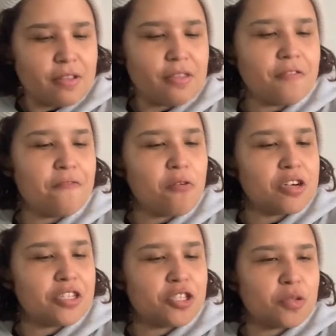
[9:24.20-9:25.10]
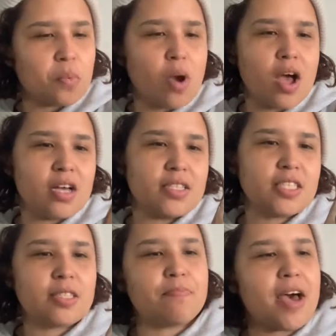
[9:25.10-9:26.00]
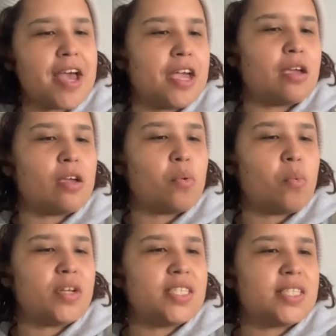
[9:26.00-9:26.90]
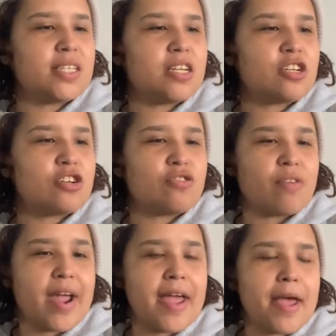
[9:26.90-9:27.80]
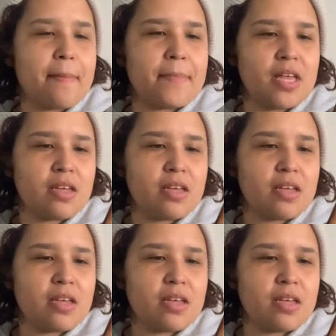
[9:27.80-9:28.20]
The Four Swans by Winston Graham.